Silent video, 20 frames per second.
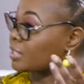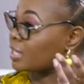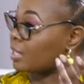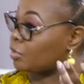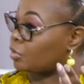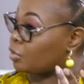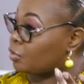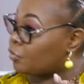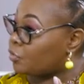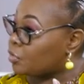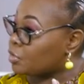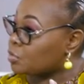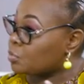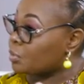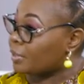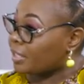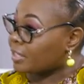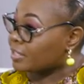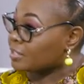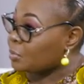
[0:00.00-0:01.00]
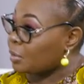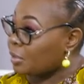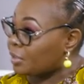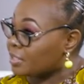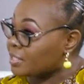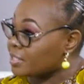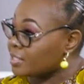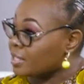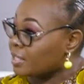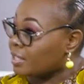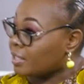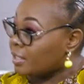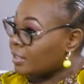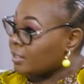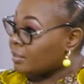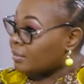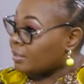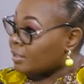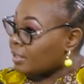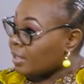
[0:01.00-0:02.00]
Was that your first work experience?
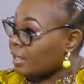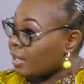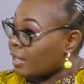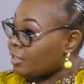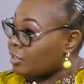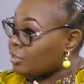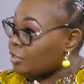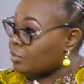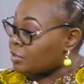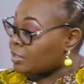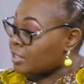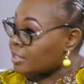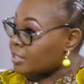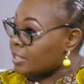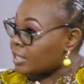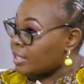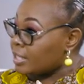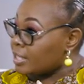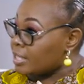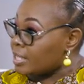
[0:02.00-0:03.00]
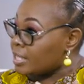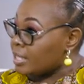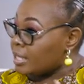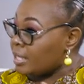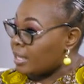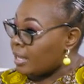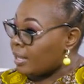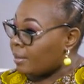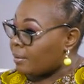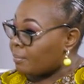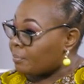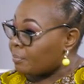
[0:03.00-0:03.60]
I noted in the